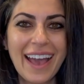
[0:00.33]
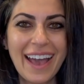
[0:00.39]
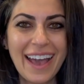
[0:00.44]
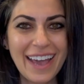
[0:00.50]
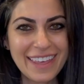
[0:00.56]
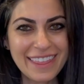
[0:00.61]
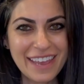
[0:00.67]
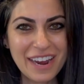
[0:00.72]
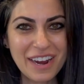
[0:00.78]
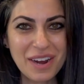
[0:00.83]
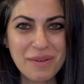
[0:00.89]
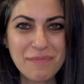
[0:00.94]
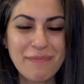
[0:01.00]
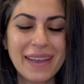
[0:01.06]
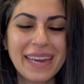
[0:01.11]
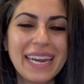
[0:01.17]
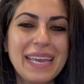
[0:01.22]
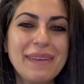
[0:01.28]
Hi there,
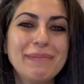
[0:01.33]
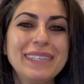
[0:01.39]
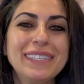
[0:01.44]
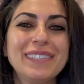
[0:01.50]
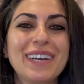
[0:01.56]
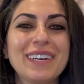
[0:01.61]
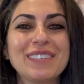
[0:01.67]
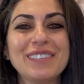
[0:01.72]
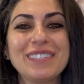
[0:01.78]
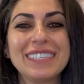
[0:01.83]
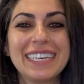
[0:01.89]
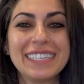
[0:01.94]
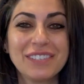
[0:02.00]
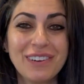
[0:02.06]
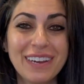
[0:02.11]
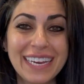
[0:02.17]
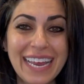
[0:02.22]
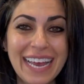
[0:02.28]
my name is Dr.
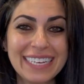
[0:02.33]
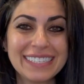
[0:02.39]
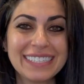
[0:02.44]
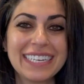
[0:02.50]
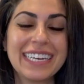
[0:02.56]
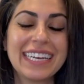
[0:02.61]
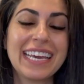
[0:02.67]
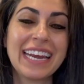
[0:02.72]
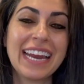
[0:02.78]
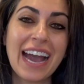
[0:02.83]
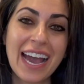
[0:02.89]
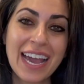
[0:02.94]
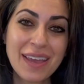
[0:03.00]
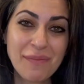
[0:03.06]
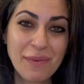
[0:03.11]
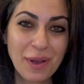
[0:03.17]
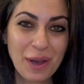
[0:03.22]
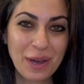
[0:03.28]
Desiree Yazdan and
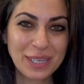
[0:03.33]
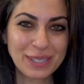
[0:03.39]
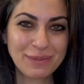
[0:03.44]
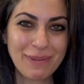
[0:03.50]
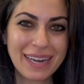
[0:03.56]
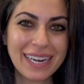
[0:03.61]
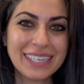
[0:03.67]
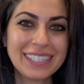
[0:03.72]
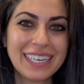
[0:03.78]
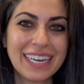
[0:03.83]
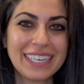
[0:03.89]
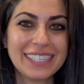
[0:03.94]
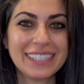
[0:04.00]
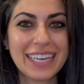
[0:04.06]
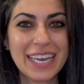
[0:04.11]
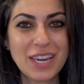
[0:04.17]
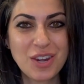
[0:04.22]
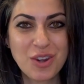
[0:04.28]
I am a cosmetic
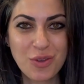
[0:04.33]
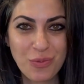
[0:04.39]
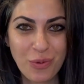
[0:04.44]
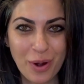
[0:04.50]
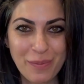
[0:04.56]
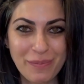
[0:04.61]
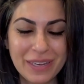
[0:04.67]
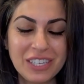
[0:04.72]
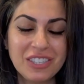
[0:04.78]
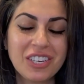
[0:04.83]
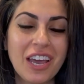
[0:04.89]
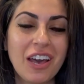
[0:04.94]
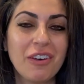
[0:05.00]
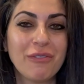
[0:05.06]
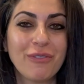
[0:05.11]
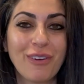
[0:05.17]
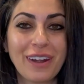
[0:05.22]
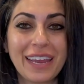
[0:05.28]
dentist in Newport Beach,
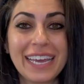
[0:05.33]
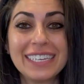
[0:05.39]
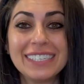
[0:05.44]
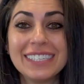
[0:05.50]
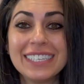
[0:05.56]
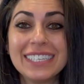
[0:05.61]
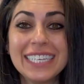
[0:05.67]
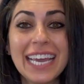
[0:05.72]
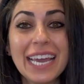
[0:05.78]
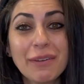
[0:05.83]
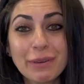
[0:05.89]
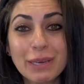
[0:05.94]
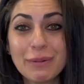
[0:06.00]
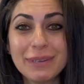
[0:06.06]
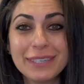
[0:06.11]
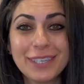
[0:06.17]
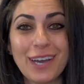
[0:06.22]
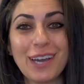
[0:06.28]
California. Today I'm
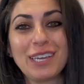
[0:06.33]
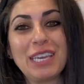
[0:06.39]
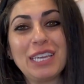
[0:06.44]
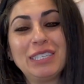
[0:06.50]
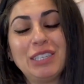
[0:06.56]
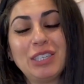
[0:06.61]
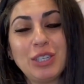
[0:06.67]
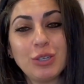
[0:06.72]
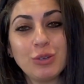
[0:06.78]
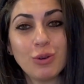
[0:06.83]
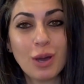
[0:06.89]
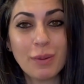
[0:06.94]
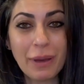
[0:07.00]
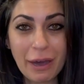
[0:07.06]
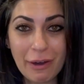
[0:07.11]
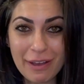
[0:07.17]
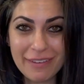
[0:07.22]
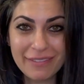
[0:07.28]
going to be talking to you
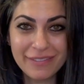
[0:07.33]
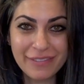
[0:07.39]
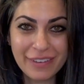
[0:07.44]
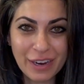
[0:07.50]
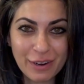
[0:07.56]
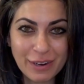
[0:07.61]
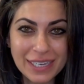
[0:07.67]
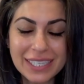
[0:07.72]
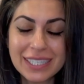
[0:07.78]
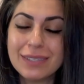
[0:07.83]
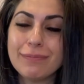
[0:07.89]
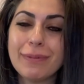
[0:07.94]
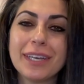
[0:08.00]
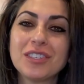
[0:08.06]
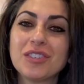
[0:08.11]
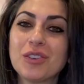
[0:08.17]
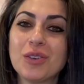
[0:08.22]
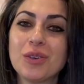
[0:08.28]
about a very
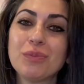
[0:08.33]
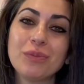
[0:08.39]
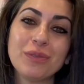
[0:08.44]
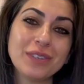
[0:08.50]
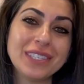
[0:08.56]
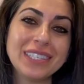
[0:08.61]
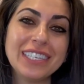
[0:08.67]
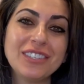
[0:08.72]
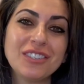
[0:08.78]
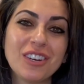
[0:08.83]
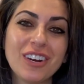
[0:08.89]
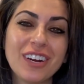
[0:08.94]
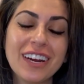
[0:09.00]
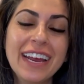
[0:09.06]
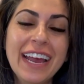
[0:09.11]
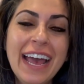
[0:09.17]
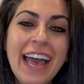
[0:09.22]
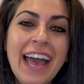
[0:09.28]
special
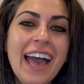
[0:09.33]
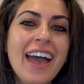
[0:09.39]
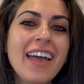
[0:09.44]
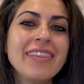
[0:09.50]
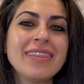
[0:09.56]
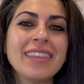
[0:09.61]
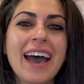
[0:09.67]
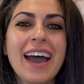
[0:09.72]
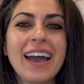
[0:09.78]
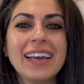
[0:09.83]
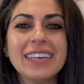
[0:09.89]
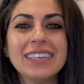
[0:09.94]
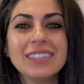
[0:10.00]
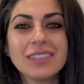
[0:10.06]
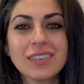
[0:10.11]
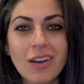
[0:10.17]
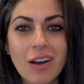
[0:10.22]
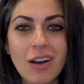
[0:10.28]
procedure, and that
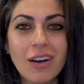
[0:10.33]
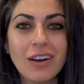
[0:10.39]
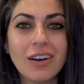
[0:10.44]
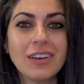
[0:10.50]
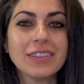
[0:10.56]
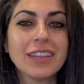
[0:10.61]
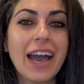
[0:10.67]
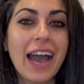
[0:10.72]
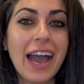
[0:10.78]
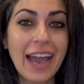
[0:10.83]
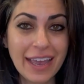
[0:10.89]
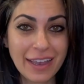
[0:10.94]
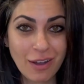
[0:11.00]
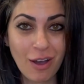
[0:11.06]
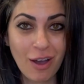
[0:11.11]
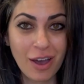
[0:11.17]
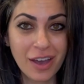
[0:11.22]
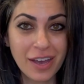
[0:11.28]
is called
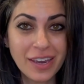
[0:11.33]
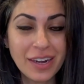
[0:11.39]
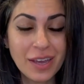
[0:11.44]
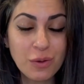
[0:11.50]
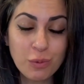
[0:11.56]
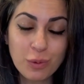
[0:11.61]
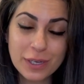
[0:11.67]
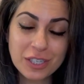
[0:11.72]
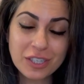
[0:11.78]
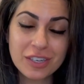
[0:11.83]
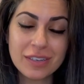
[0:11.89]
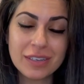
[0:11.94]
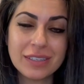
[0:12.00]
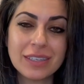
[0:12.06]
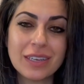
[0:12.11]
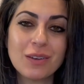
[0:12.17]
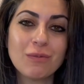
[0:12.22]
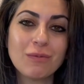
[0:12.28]
ICON, which
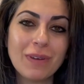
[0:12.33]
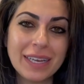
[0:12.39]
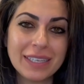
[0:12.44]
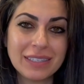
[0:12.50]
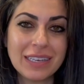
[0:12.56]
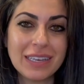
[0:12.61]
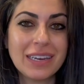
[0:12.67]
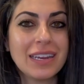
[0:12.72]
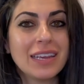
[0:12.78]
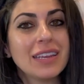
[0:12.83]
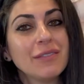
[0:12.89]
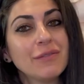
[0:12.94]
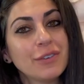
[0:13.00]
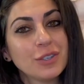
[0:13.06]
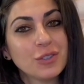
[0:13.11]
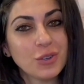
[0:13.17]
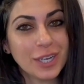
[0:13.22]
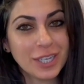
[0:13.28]
is a resin
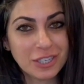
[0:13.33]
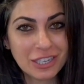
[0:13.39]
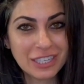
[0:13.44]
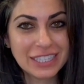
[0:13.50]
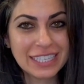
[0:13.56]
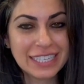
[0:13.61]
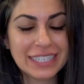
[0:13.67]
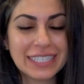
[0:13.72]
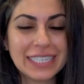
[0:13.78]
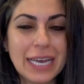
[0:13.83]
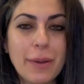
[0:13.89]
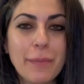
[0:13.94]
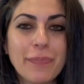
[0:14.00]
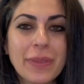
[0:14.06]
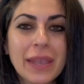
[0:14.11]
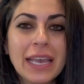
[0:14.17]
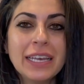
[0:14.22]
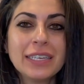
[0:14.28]
infiltration
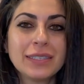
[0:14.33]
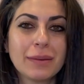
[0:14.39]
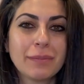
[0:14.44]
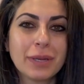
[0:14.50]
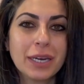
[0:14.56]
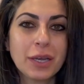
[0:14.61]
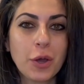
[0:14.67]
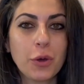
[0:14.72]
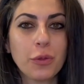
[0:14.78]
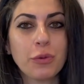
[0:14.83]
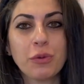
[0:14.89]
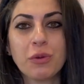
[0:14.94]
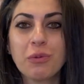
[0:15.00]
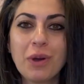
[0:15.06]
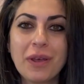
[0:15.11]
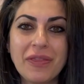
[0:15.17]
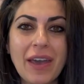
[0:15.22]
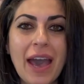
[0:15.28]
system. So I'm going to go
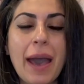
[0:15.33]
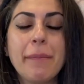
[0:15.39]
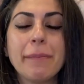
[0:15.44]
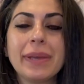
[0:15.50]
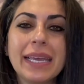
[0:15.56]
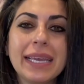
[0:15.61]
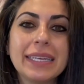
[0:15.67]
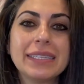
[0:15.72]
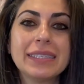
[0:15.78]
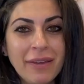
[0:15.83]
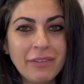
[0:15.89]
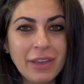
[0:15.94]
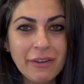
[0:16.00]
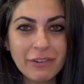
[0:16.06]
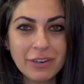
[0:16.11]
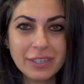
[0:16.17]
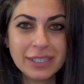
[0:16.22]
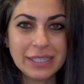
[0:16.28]
through what that means. Have
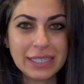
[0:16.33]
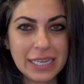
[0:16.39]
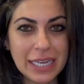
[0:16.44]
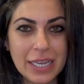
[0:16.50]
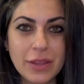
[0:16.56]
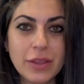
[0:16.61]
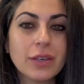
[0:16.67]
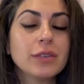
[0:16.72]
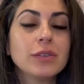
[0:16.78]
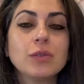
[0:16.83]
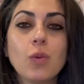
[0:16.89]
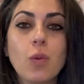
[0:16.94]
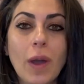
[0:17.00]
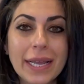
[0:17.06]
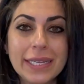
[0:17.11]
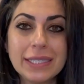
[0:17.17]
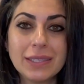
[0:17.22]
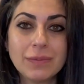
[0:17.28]
you ever seen those
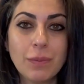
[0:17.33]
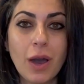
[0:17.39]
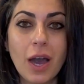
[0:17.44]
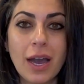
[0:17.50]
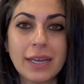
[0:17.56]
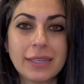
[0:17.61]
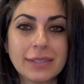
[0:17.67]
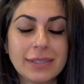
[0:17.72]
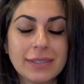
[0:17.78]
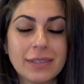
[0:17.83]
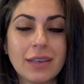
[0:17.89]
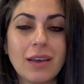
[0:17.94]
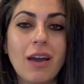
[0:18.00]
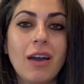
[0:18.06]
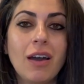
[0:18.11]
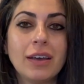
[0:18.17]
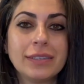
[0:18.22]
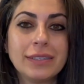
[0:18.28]
white spots
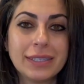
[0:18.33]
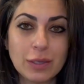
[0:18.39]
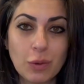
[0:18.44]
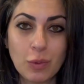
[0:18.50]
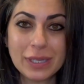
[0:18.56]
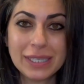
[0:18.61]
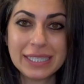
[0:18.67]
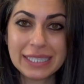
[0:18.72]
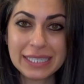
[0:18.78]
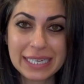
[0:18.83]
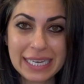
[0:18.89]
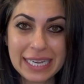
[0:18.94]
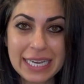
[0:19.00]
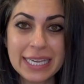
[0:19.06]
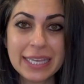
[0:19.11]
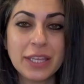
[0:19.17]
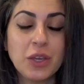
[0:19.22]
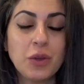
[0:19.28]
on someone's
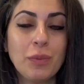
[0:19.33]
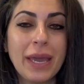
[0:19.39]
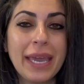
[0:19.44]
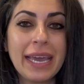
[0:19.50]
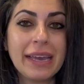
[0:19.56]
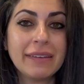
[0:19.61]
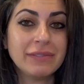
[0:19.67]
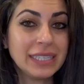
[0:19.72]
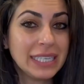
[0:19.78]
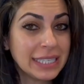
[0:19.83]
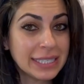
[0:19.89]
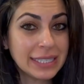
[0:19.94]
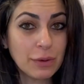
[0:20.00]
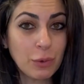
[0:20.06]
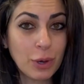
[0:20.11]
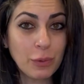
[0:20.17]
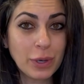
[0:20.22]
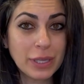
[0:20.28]
teeth? You may have seen
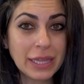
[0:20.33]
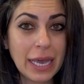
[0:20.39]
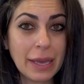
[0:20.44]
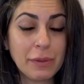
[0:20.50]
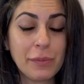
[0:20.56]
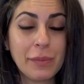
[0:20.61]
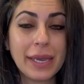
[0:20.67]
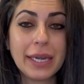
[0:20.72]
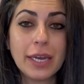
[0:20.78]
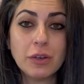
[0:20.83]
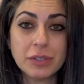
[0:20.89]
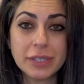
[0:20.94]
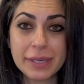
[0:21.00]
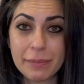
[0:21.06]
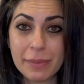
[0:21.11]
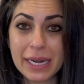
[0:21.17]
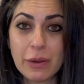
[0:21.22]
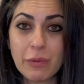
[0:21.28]
someone with them, you may know
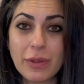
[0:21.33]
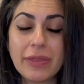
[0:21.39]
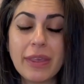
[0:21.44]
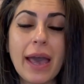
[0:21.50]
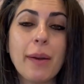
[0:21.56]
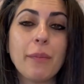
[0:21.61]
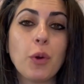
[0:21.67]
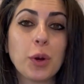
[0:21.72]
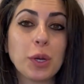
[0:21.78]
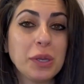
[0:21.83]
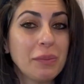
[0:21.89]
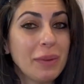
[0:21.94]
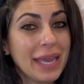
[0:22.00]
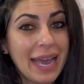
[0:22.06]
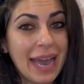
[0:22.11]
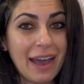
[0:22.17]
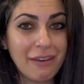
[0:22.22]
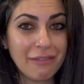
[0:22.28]
somebody with them, or you
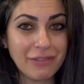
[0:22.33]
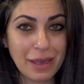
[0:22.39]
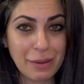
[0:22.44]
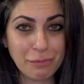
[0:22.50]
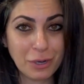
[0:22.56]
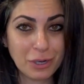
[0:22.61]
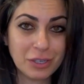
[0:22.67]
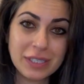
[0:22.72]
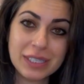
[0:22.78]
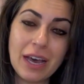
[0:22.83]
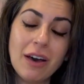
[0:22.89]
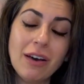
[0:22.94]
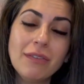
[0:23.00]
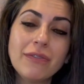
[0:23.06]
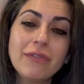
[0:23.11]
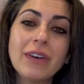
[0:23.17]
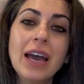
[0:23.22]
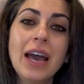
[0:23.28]
may have them yourself.